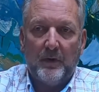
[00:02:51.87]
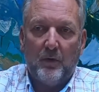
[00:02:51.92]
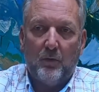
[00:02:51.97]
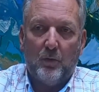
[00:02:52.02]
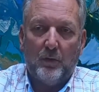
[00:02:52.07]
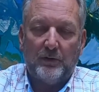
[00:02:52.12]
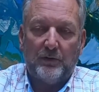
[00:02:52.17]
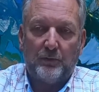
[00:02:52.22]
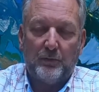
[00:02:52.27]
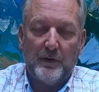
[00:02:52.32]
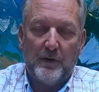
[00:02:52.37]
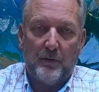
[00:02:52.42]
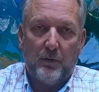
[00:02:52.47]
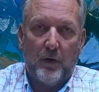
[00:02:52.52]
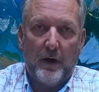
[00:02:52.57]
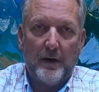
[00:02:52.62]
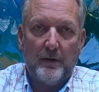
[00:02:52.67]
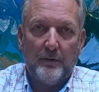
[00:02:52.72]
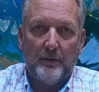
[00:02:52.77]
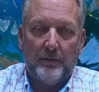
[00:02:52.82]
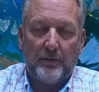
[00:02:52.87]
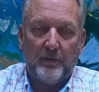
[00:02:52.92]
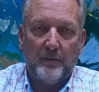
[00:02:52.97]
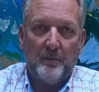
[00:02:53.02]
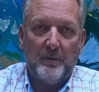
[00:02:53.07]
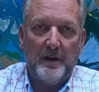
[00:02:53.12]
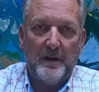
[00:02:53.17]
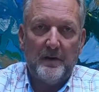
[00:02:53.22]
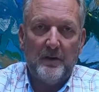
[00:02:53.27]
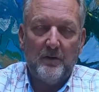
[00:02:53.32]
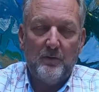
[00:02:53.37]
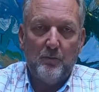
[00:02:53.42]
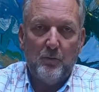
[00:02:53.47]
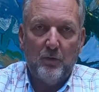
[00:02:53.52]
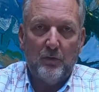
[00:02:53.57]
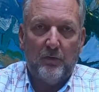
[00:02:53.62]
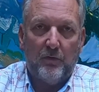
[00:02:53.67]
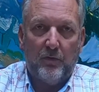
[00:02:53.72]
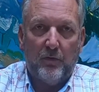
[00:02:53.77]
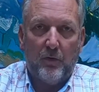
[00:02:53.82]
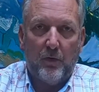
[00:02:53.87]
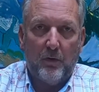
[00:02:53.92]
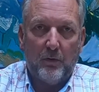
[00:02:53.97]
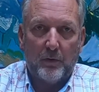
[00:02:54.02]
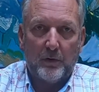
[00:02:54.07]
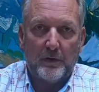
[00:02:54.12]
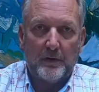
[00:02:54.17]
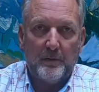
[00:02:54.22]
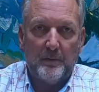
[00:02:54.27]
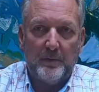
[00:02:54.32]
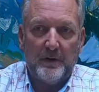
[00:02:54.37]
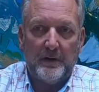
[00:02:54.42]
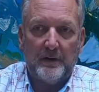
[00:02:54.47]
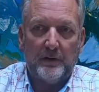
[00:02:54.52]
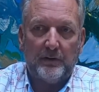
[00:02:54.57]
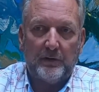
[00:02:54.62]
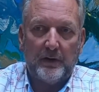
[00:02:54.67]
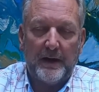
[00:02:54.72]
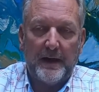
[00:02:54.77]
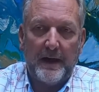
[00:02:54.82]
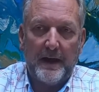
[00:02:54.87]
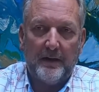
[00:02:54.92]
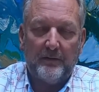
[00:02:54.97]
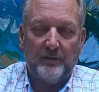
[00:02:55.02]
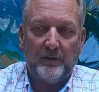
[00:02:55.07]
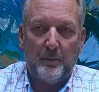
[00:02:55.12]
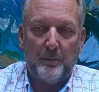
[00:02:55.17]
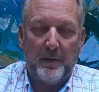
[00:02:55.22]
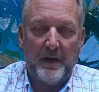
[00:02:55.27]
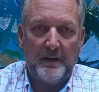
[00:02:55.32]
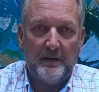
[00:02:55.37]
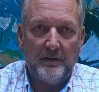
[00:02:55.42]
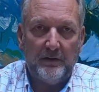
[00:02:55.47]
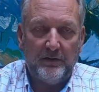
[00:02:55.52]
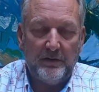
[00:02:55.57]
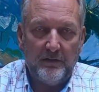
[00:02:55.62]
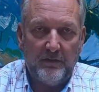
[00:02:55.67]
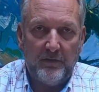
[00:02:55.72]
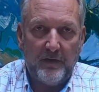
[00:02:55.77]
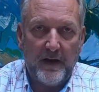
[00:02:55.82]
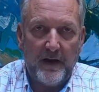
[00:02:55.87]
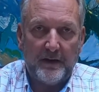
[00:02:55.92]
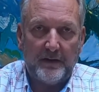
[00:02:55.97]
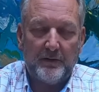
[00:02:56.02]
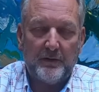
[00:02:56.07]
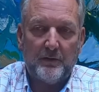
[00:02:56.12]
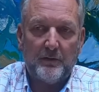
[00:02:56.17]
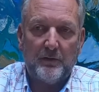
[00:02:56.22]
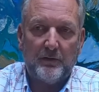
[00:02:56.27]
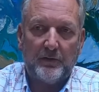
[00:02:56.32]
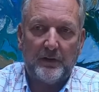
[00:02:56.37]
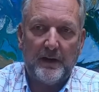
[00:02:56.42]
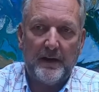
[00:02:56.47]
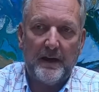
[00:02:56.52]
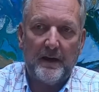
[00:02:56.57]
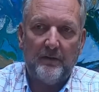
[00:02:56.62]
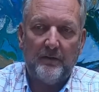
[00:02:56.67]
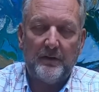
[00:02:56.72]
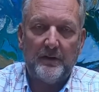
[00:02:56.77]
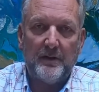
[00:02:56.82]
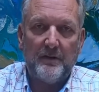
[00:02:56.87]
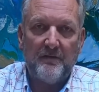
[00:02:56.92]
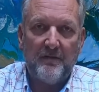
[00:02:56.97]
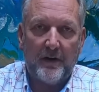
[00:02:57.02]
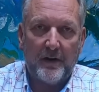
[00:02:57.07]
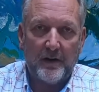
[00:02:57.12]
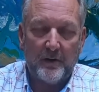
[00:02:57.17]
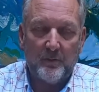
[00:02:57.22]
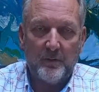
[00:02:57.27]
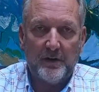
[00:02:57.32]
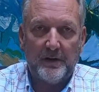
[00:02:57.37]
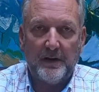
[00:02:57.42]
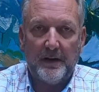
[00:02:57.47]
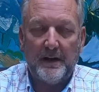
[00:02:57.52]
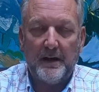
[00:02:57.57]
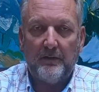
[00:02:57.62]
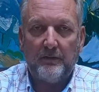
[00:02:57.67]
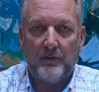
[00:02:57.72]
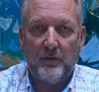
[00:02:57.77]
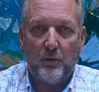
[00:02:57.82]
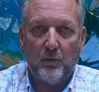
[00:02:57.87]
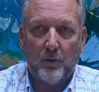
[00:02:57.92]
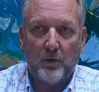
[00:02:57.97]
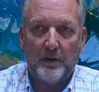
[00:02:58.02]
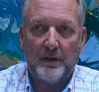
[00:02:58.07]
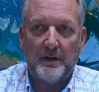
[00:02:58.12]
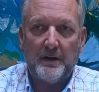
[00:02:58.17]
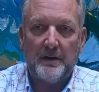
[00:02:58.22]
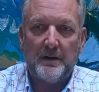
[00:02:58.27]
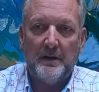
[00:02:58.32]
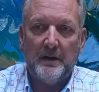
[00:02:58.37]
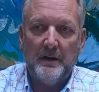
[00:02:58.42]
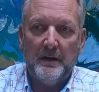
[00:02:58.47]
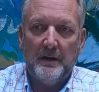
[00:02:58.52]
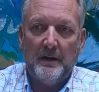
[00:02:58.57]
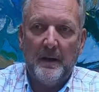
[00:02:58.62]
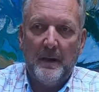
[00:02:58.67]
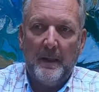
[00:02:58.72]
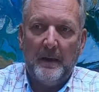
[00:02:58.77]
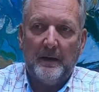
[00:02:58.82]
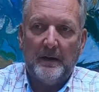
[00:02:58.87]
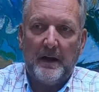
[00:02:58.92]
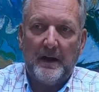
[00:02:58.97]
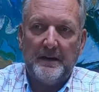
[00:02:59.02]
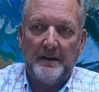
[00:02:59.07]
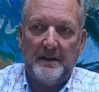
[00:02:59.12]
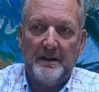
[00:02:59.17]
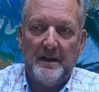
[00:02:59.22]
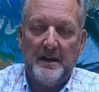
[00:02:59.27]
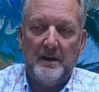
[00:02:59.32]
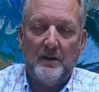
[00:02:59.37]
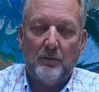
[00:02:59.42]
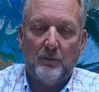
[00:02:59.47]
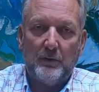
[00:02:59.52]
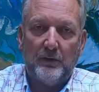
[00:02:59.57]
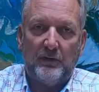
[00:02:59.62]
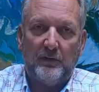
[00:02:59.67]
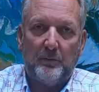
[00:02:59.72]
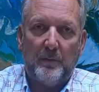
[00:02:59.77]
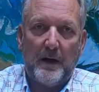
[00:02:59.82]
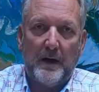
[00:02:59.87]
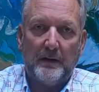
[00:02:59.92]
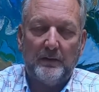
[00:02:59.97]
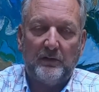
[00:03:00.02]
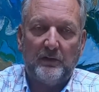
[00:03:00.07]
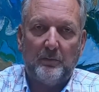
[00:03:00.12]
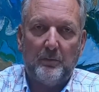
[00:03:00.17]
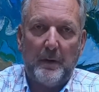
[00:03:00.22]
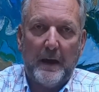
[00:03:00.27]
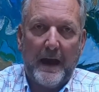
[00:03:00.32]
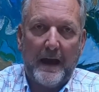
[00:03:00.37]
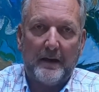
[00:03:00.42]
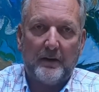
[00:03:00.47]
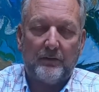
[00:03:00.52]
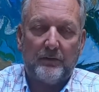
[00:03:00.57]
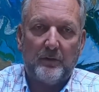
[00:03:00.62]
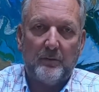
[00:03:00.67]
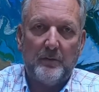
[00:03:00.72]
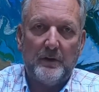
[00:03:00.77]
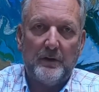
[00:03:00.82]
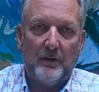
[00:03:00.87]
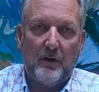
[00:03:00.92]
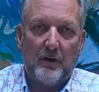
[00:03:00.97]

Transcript: What's required for me to move forward, because I have dependency factors, I have an environment I have to work in, I need a response back from the